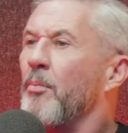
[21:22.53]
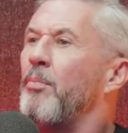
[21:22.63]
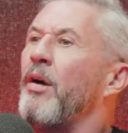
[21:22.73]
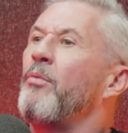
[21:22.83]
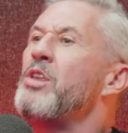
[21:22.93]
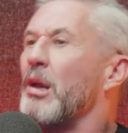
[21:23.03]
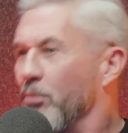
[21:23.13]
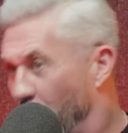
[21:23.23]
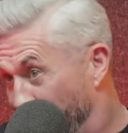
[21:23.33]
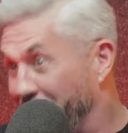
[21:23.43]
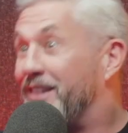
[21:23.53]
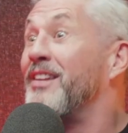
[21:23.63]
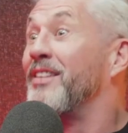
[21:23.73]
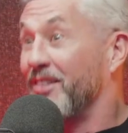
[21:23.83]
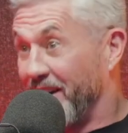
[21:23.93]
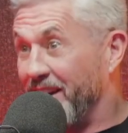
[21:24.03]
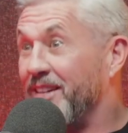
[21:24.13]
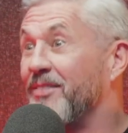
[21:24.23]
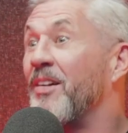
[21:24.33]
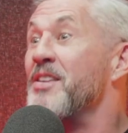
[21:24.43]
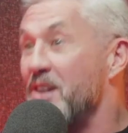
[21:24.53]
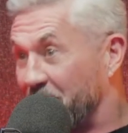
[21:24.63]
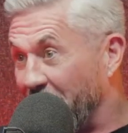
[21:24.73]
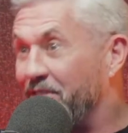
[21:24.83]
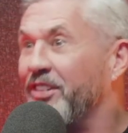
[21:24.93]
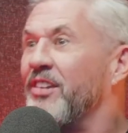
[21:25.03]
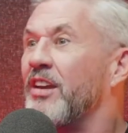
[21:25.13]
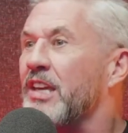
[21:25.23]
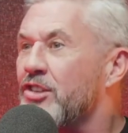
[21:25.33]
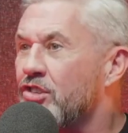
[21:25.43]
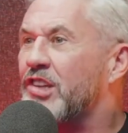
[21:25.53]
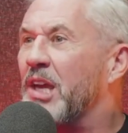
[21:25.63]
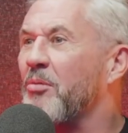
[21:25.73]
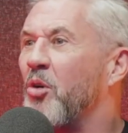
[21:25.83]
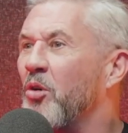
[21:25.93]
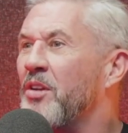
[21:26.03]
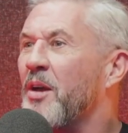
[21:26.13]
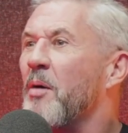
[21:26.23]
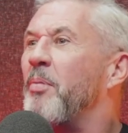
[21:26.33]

But when you're motivated, right, and you're driven, you just keep going.